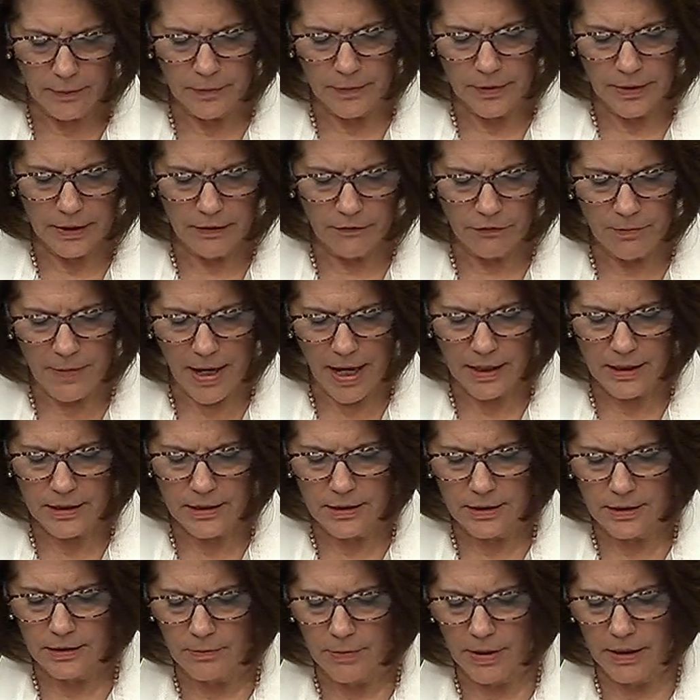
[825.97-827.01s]
If
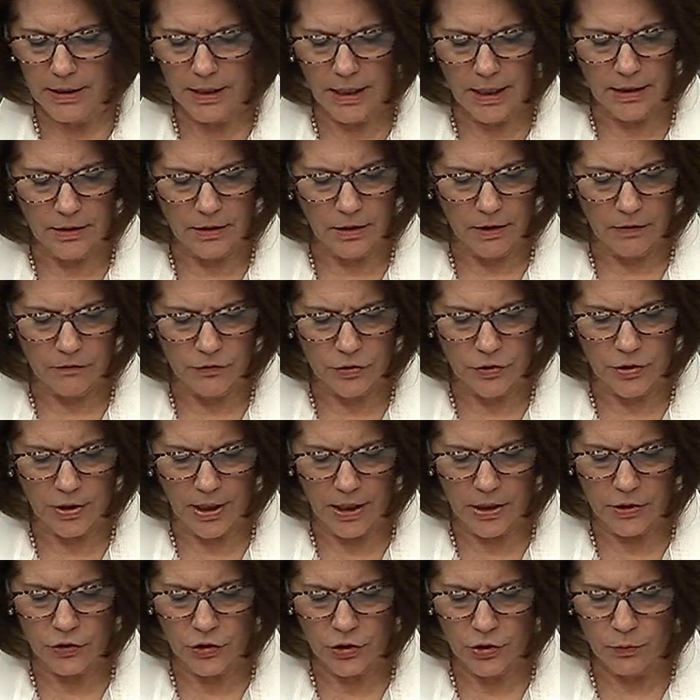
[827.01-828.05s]
Madison's Medicaid coverage
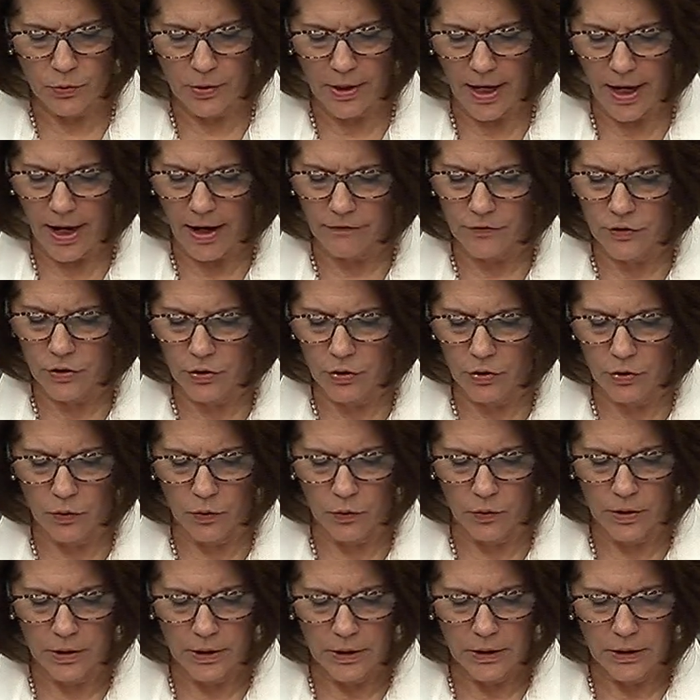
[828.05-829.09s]
ends, she would have to
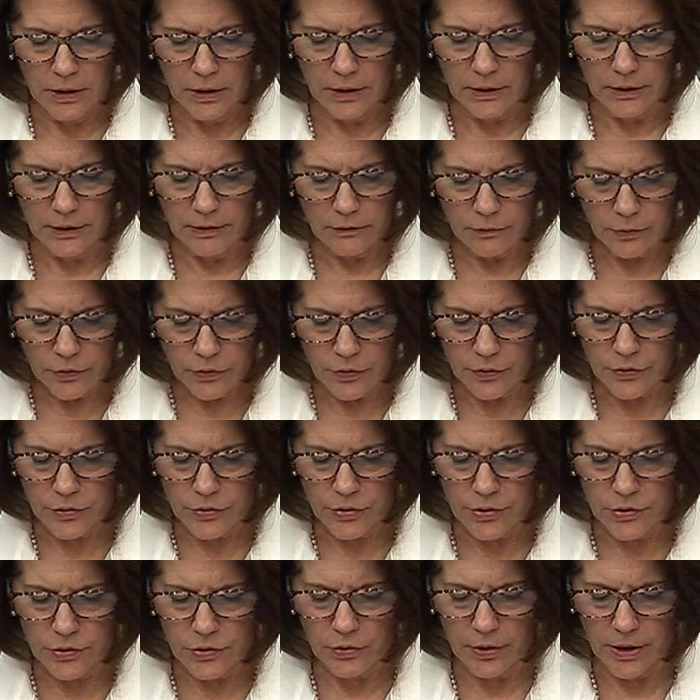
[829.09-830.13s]
go live with her
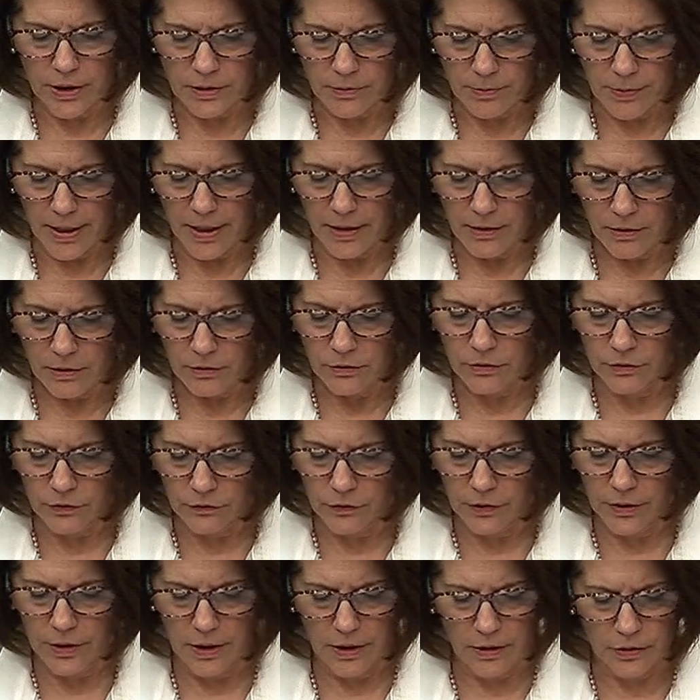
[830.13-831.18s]
sister and depend on her
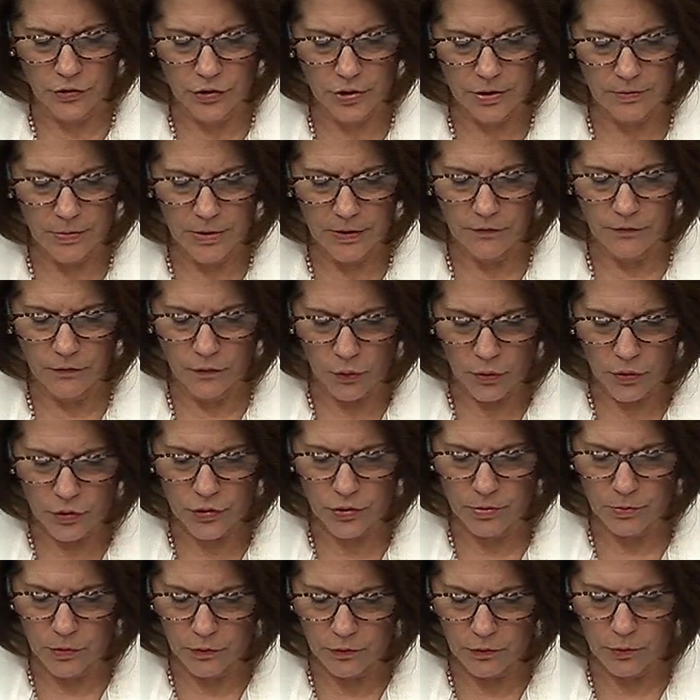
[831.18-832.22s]
for care. She'd be forced
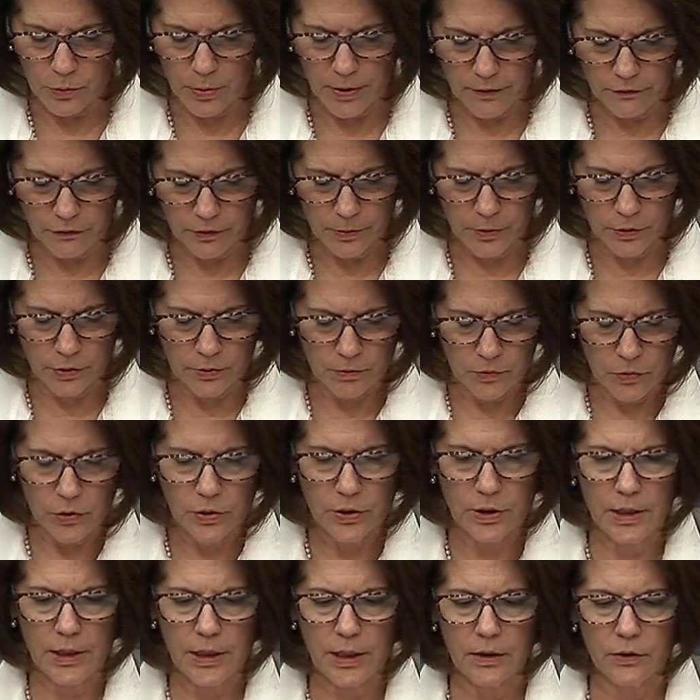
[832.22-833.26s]
to move away from her
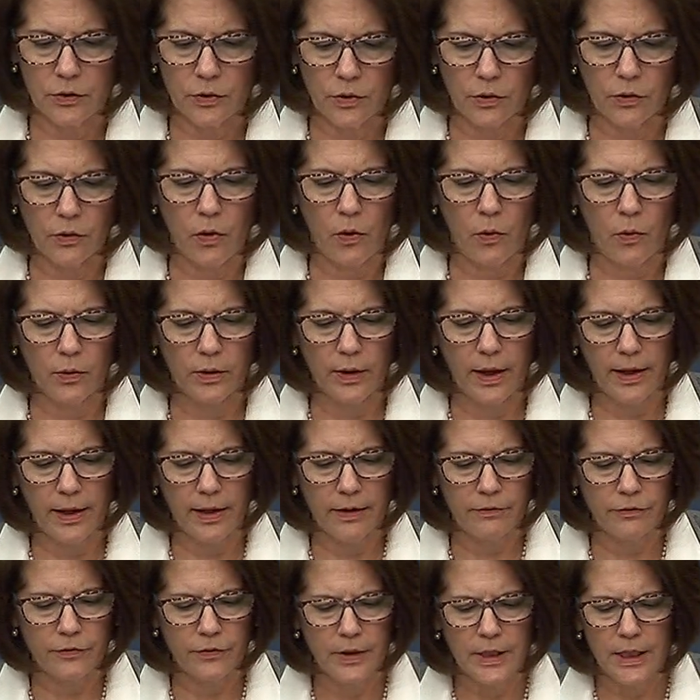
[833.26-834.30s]
community and her whole life.